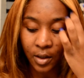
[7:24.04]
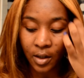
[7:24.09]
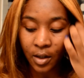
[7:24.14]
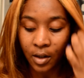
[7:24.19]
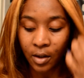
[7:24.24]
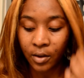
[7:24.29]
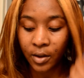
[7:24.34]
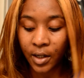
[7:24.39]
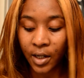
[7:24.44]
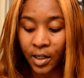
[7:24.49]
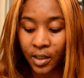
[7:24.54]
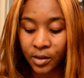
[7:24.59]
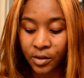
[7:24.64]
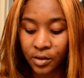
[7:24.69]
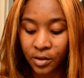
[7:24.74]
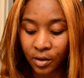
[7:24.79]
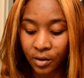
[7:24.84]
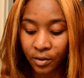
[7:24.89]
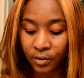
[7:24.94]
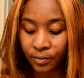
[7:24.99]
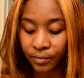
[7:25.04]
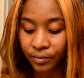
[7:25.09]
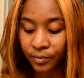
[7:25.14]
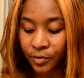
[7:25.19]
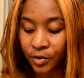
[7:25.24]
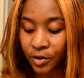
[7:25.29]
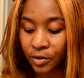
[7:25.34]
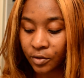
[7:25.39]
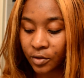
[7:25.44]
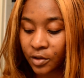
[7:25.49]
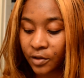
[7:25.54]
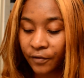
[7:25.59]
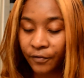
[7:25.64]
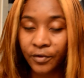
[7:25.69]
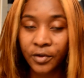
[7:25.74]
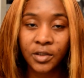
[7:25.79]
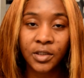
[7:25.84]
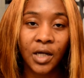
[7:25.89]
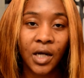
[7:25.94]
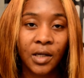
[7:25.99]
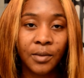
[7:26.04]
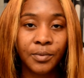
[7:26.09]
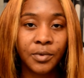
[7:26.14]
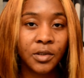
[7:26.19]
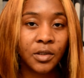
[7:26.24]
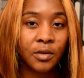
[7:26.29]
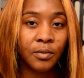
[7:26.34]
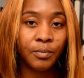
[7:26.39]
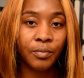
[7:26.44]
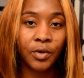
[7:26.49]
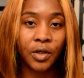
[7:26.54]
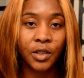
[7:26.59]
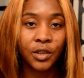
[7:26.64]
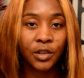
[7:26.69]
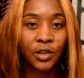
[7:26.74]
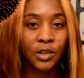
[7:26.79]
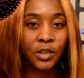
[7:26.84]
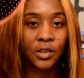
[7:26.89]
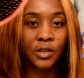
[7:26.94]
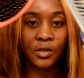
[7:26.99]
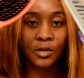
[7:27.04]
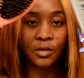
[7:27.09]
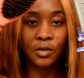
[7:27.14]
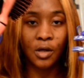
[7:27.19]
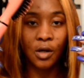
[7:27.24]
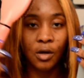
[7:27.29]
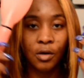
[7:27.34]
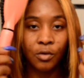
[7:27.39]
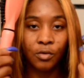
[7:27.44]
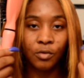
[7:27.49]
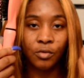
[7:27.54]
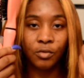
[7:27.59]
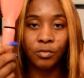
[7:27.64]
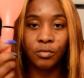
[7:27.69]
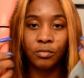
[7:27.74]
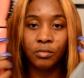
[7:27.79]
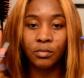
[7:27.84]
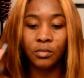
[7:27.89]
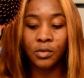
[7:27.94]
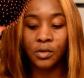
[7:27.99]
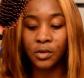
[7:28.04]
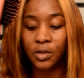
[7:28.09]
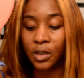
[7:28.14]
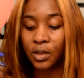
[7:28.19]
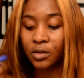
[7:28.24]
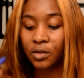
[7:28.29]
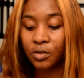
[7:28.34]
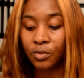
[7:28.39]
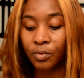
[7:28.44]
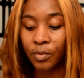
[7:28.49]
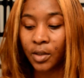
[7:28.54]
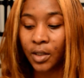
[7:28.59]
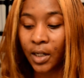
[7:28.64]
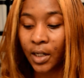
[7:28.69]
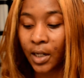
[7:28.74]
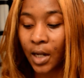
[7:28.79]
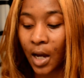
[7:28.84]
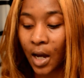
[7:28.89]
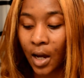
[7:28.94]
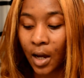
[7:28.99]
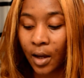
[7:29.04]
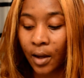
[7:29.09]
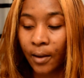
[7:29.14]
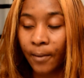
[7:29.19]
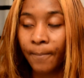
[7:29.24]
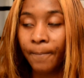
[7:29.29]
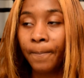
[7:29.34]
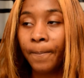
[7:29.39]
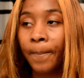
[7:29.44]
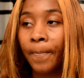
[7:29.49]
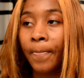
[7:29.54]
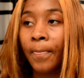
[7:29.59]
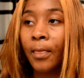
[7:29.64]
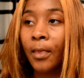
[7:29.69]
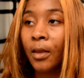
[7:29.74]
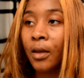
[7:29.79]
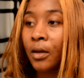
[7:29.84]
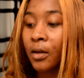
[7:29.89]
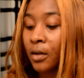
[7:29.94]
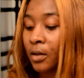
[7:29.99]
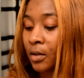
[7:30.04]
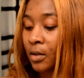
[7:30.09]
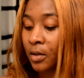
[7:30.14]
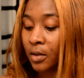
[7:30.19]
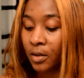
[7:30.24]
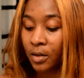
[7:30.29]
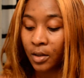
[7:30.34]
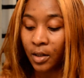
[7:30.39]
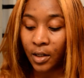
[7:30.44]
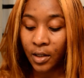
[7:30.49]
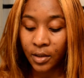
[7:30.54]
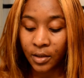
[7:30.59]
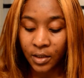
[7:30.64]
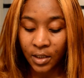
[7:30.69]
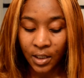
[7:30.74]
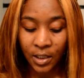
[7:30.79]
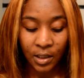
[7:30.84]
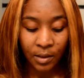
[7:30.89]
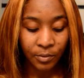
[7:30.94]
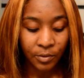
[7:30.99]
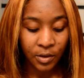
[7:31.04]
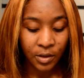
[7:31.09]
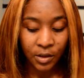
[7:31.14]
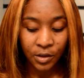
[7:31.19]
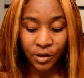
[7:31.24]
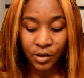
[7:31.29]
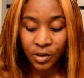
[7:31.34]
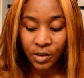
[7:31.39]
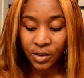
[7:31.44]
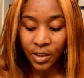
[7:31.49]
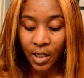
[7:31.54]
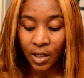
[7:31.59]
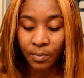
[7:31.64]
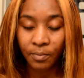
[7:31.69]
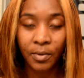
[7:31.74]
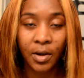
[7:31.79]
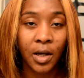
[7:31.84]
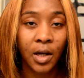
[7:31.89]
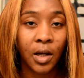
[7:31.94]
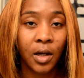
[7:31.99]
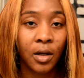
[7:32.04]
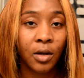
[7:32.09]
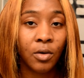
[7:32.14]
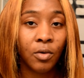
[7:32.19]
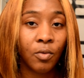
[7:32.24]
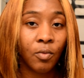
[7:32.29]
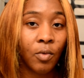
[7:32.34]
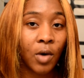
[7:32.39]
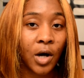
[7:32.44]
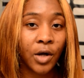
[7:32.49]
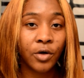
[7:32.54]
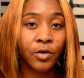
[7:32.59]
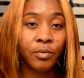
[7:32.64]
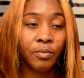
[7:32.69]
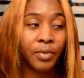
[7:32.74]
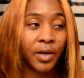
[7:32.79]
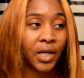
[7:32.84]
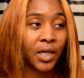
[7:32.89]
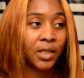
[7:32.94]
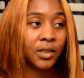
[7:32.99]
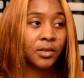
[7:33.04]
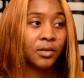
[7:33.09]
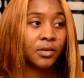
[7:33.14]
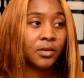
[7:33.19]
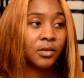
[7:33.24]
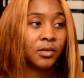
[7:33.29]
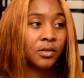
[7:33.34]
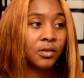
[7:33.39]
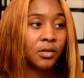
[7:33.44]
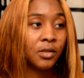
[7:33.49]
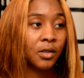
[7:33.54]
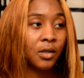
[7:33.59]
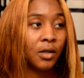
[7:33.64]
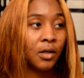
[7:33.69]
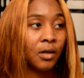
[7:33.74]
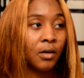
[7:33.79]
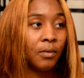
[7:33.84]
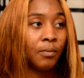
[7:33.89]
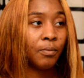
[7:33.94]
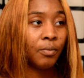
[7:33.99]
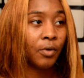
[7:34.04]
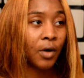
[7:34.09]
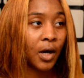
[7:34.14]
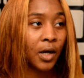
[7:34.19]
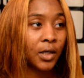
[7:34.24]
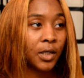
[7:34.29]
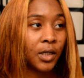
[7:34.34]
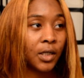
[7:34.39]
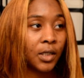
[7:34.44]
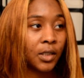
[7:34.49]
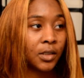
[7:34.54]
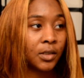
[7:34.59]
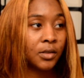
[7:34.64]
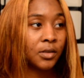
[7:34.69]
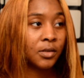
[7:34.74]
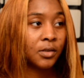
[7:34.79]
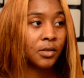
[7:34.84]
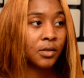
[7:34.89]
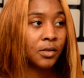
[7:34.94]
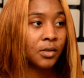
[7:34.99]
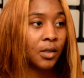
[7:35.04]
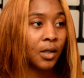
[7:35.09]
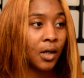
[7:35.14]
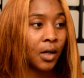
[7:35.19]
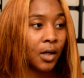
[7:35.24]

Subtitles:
Okay, so 2 different types of brushes, combs. That's what I got. And then I'm going to just take my water-based products.